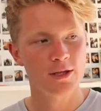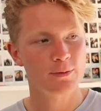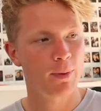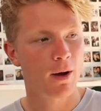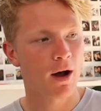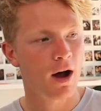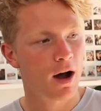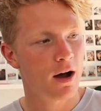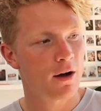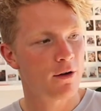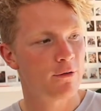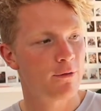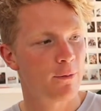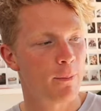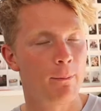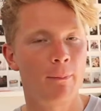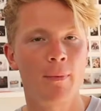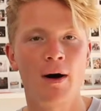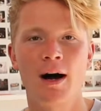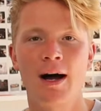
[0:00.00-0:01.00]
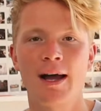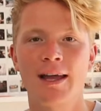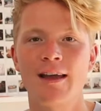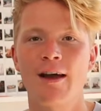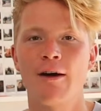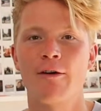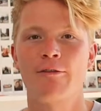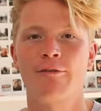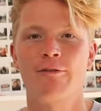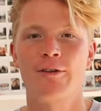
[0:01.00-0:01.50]
as part of my
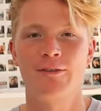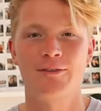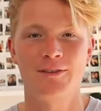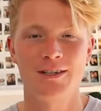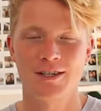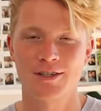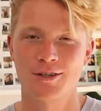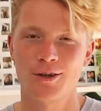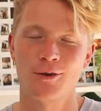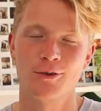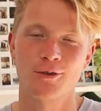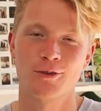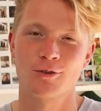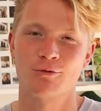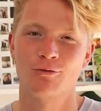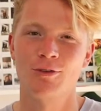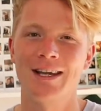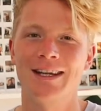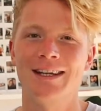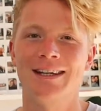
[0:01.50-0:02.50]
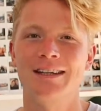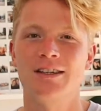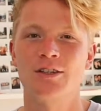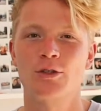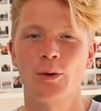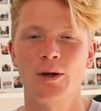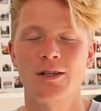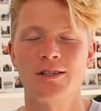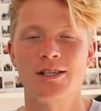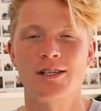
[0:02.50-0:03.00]
50 songs written in
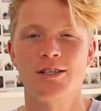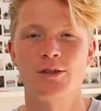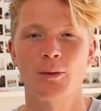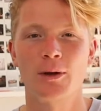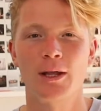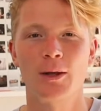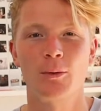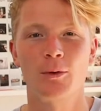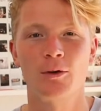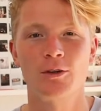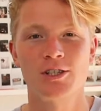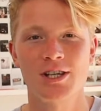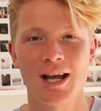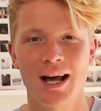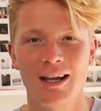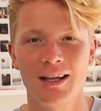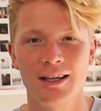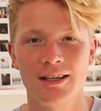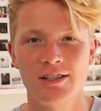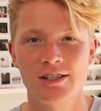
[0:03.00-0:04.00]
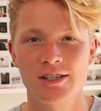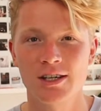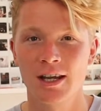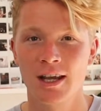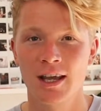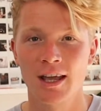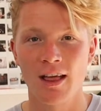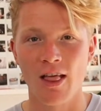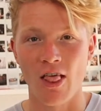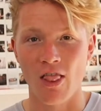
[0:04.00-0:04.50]
2021 challenge,
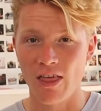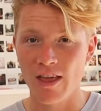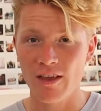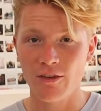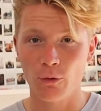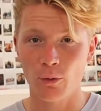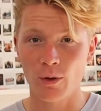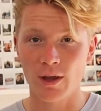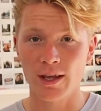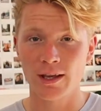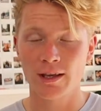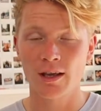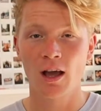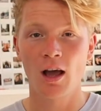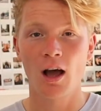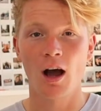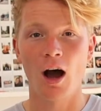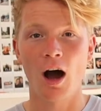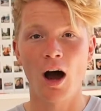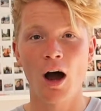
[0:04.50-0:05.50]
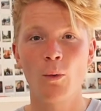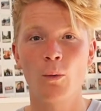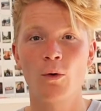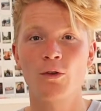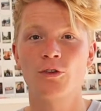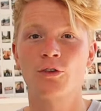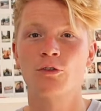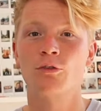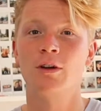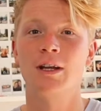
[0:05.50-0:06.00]
this week I
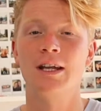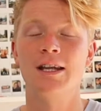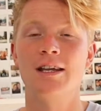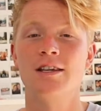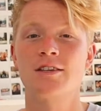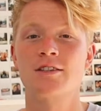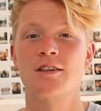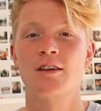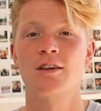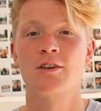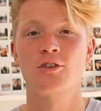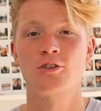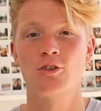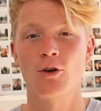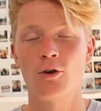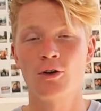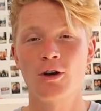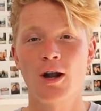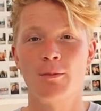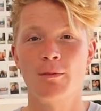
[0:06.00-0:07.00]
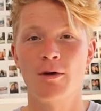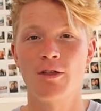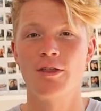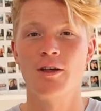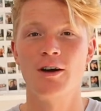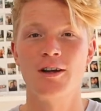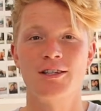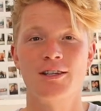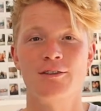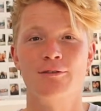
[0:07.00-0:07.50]
want to release song number
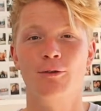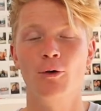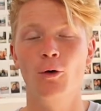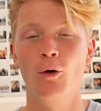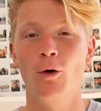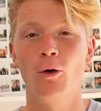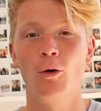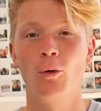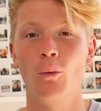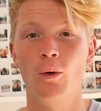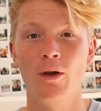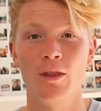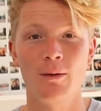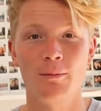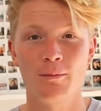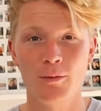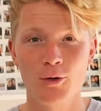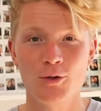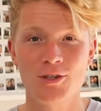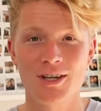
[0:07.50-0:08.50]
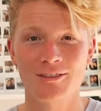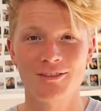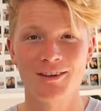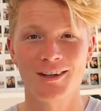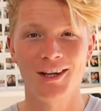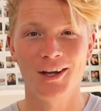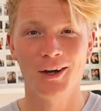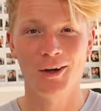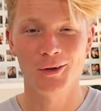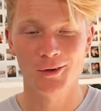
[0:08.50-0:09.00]
34 with a music
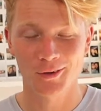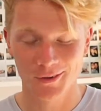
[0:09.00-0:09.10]
video.